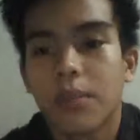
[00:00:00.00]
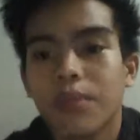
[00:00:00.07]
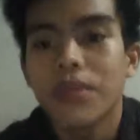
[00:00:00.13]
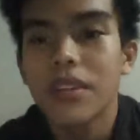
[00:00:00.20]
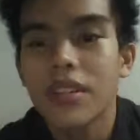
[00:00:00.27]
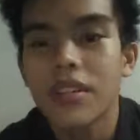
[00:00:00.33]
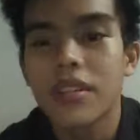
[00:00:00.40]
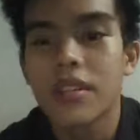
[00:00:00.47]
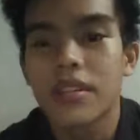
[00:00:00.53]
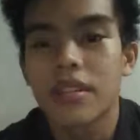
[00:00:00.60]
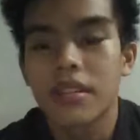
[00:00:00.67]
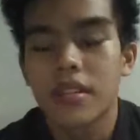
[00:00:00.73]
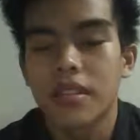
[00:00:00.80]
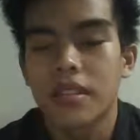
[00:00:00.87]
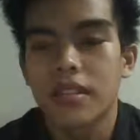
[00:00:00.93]

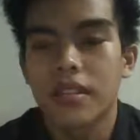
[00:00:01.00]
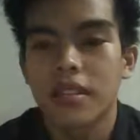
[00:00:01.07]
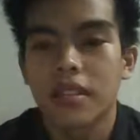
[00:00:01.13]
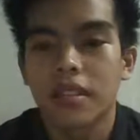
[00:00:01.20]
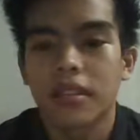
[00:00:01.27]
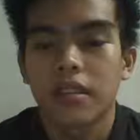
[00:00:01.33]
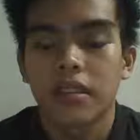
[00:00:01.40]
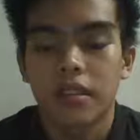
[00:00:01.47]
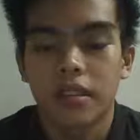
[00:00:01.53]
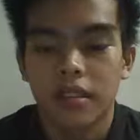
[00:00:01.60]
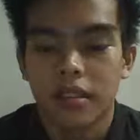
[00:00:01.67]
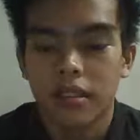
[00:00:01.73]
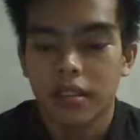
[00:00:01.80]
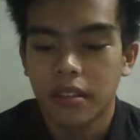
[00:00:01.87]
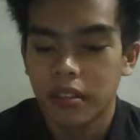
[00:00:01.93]
bird's
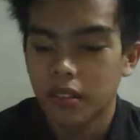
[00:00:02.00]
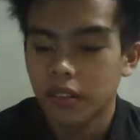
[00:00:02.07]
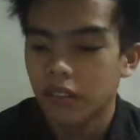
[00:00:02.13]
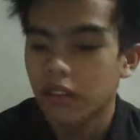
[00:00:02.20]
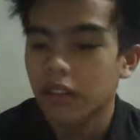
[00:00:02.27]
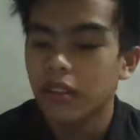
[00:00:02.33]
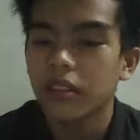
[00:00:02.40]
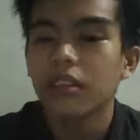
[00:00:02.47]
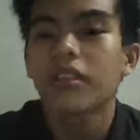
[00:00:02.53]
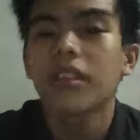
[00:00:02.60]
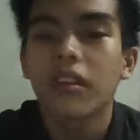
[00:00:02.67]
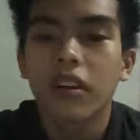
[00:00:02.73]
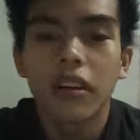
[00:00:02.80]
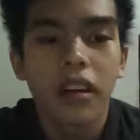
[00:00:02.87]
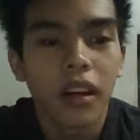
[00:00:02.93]

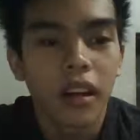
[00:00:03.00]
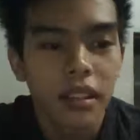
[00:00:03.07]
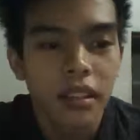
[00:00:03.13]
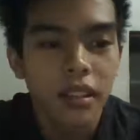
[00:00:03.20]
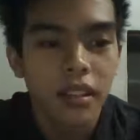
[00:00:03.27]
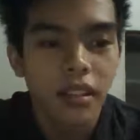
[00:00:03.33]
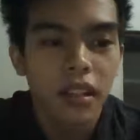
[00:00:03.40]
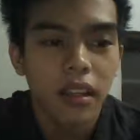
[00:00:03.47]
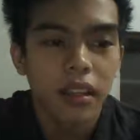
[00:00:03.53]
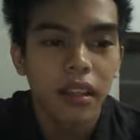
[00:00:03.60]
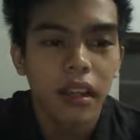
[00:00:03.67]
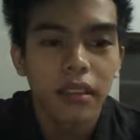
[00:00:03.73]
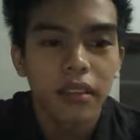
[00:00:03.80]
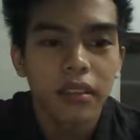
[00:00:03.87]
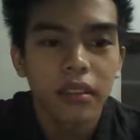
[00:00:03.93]
internal organs, like
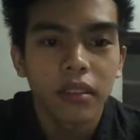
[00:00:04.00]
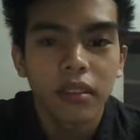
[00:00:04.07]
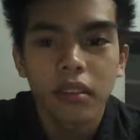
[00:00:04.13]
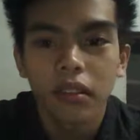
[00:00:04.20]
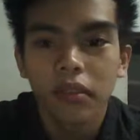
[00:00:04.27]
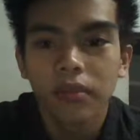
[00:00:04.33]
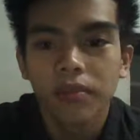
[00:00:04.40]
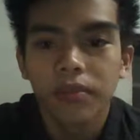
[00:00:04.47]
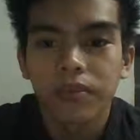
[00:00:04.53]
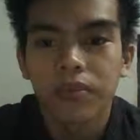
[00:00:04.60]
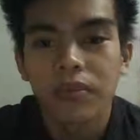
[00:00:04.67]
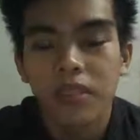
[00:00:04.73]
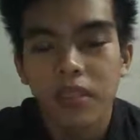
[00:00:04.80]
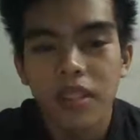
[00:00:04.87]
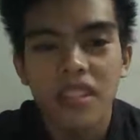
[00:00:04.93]
that.
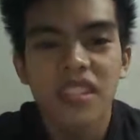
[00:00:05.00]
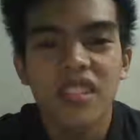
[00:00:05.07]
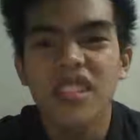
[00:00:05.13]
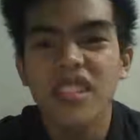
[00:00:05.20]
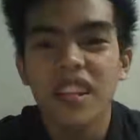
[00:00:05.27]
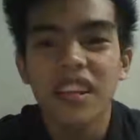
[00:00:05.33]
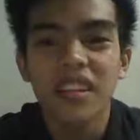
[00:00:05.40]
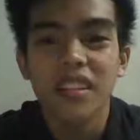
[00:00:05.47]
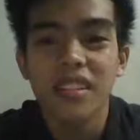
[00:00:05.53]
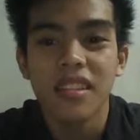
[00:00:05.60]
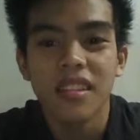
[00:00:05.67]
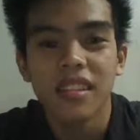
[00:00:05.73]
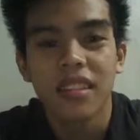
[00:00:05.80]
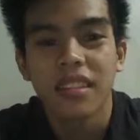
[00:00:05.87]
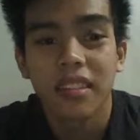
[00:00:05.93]
It's just like the
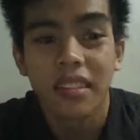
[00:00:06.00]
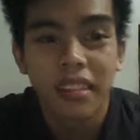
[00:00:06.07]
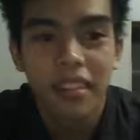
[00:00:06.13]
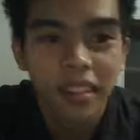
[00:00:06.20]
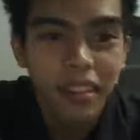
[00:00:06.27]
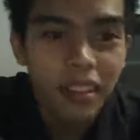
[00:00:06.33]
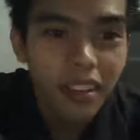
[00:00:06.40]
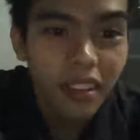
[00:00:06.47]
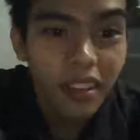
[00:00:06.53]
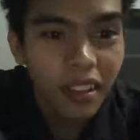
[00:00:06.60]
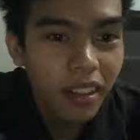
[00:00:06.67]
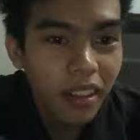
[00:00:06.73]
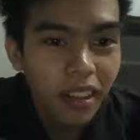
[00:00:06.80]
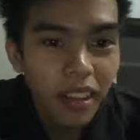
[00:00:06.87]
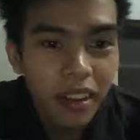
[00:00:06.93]
skin.
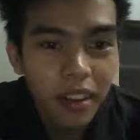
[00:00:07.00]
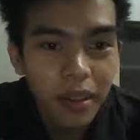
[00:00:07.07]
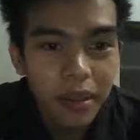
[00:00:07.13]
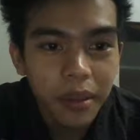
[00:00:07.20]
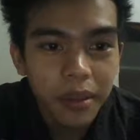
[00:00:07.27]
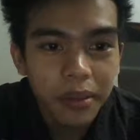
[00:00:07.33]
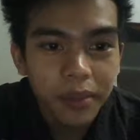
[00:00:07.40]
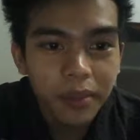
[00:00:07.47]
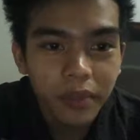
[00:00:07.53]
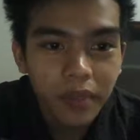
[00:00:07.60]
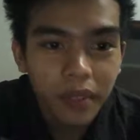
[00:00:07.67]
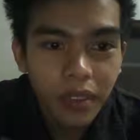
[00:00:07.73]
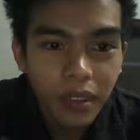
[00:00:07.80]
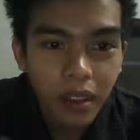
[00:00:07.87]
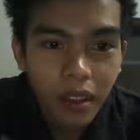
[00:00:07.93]

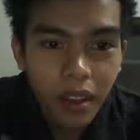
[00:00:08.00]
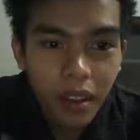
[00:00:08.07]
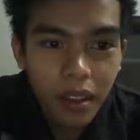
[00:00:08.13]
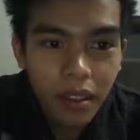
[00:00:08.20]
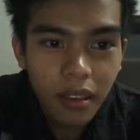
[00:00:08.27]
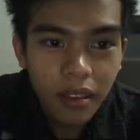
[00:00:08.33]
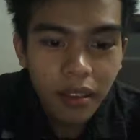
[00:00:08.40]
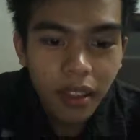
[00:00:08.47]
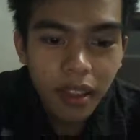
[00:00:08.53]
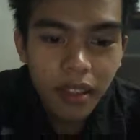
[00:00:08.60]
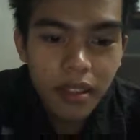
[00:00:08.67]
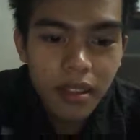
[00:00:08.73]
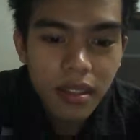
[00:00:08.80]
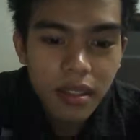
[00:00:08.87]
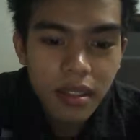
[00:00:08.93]
The
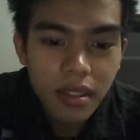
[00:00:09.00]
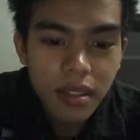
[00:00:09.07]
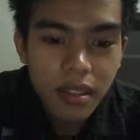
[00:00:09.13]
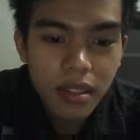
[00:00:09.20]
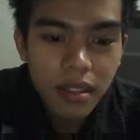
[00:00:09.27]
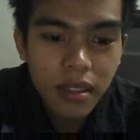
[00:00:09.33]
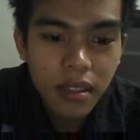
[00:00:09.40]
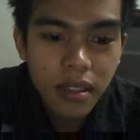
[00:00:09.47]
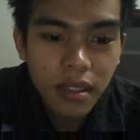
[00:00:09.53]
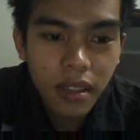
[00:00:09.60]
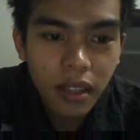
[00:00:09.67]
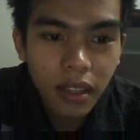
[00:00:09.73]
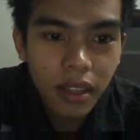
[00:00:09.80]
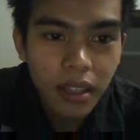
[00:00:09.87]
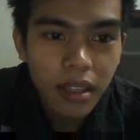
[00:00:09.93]
next
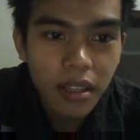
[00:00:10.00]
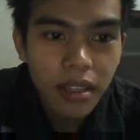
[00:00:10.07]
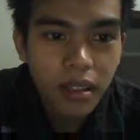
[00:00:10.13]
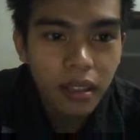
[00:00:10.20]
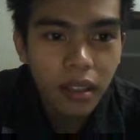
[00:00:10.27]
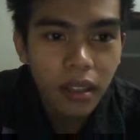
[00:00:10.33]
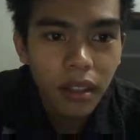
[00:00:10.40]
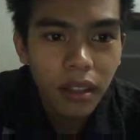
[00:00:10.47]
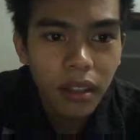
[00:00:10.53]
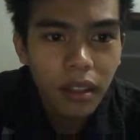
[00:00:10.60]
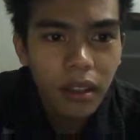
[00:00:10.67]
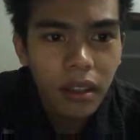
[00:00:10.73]
is the